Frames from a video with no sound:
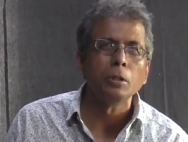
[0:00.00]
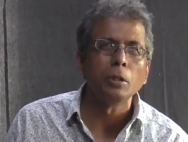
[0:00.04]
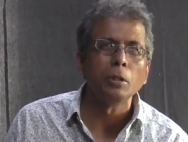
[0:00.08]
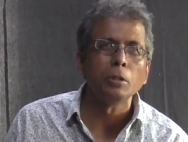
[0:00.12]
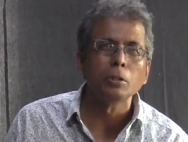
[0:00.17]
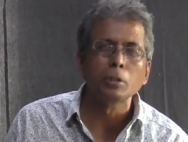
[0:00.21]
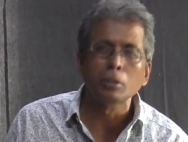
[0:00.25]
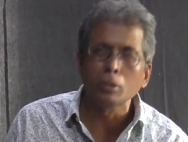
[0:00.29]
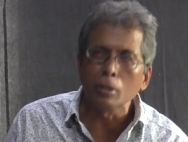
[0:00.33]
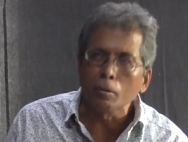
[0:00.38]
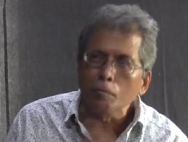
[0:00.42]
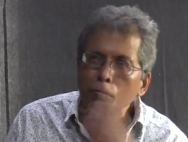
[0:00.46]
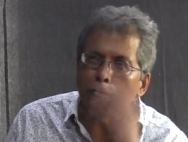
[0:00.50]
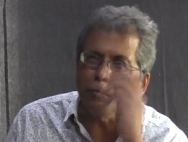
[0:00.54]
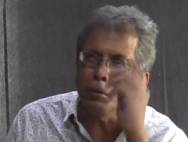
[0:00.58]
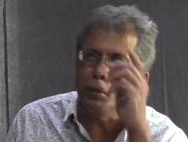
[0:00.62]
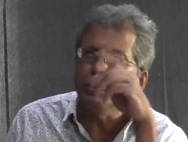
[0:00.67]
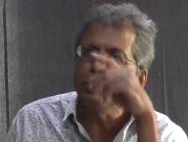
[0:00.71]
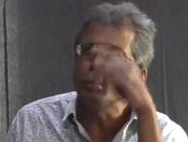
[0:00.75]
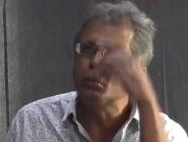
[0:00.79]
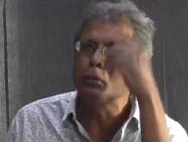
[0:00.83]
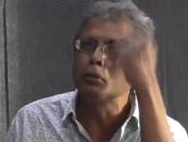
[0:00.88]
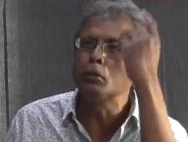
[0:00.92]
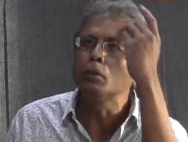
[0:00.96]
Or
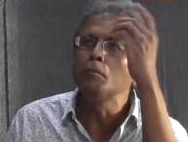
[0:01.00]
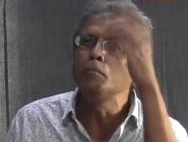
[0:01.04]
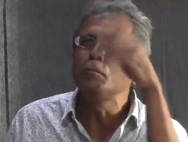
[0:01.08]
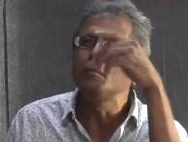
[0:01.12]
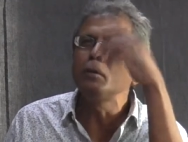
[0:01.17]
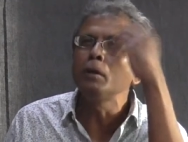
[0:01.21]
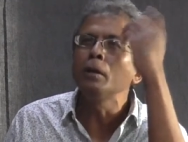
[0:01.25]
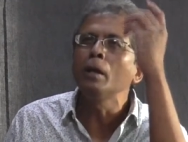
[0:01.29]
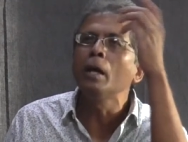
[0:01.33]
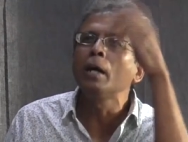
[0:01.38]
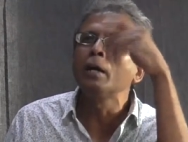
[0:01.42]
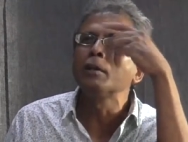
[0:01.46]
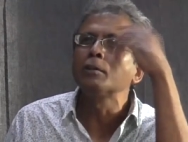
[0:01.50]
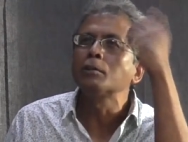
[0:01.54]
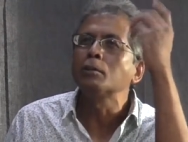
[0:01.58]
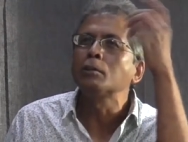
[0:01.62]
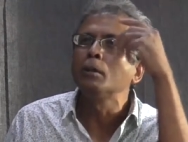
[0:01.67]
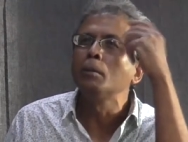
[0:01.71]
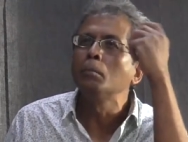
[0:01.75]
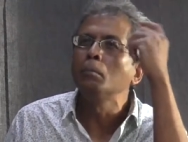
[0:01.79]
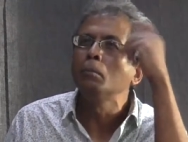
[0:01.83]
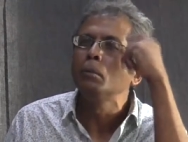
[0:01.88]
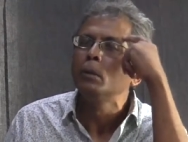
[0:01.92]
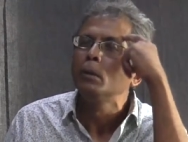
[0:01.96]
someone, someone has
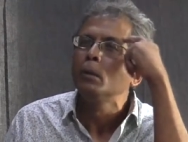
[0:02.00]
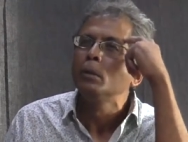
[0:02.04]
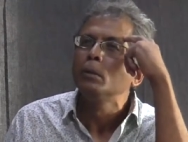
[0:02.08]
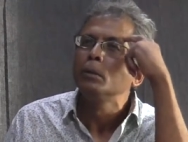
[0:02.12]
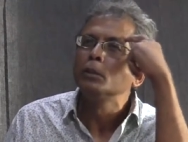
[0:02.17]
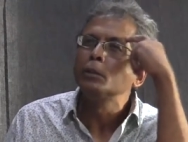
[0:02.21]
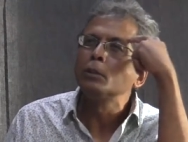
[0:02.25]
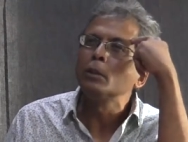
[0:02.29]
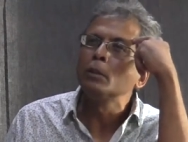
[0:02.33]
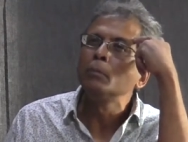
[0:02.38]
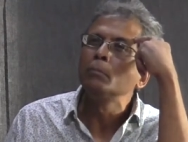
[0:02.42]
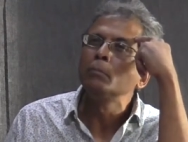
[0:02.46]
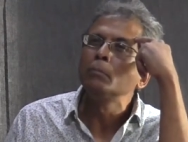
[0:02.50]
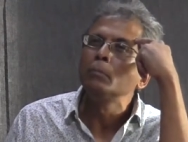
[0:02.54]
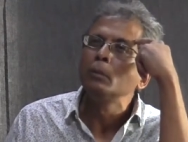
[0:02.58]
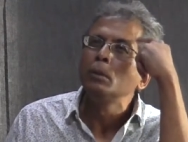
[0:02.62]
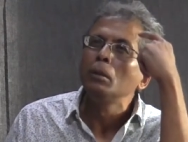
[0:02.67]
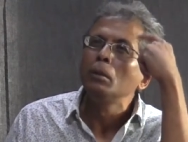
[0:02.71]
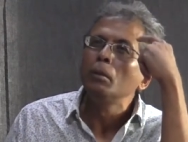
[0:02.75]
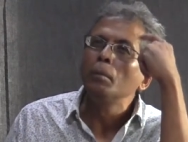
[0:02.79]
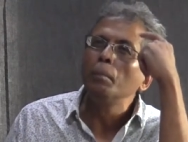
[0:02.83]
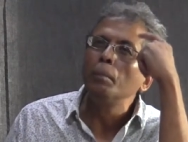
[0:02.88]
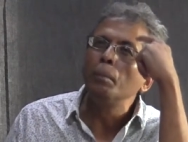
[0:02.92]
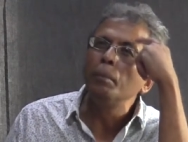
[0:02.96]
some,
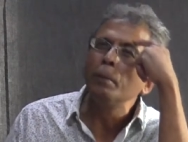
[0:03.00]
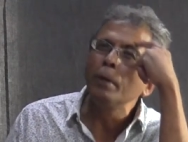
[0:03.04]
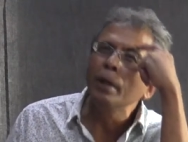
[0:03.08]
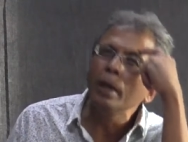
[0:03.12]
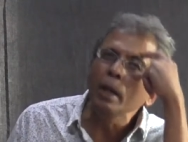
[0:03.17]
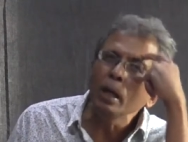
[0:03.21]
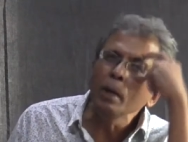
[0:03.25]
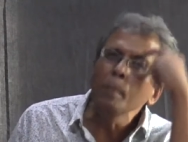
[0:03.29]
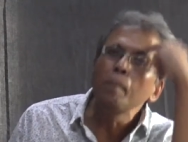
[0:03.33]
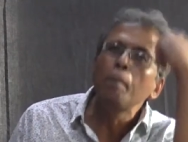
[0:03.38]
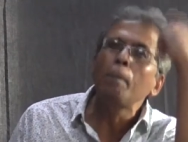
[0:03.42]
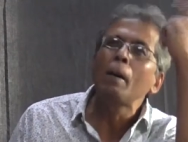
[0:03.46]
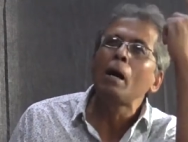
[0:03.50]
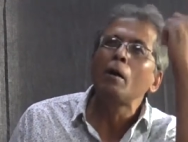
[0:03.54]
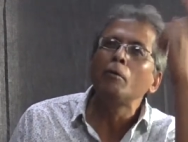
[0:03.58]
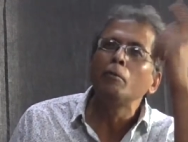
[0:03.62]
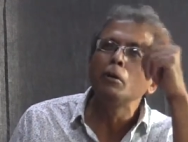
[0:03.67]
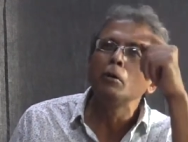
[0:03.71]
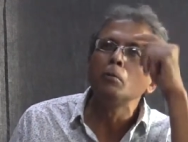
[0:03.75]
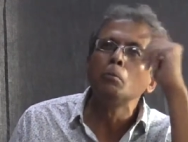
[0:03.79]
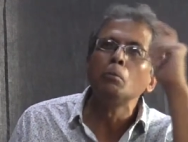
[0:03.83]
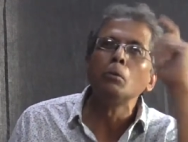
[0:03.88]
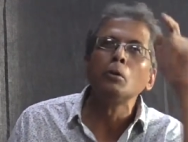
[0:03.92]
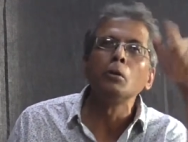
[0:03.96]
some brain
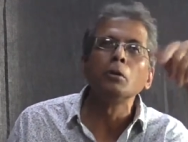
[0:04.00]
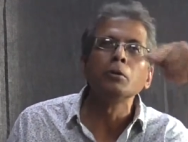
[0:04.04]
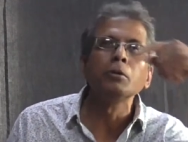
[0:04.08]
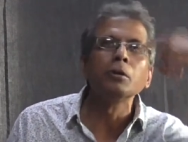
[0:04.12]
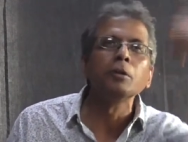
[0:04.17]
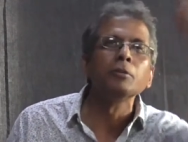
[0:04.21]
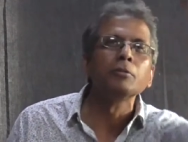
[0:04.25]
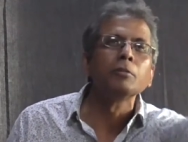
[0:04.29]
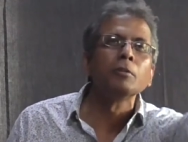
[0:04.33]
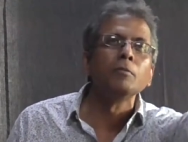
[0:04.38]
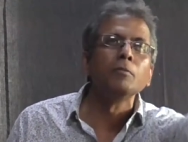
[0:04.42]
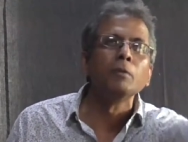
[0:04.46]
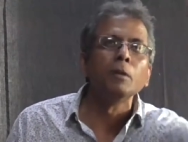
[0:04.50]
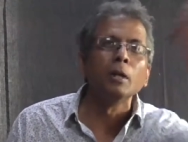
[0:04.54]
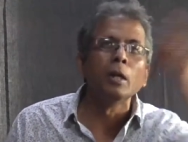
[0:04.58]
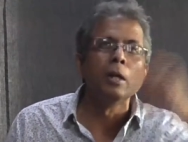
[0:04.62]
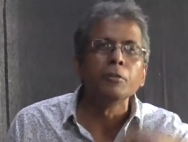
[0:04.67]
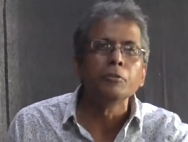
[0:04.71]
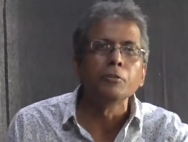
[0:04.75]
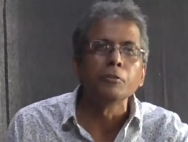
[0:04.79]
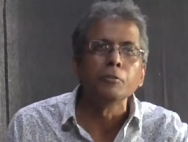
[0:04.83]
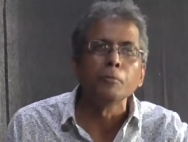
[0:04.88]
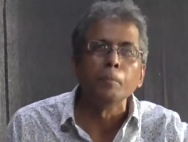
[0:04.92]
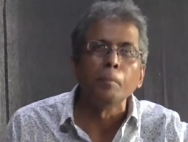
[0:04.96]
power more than someone
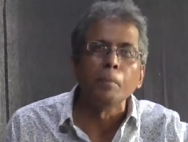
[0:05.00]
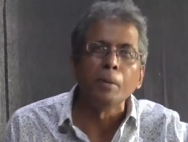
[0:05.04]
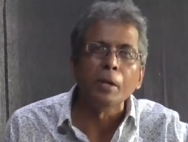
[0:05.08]
else's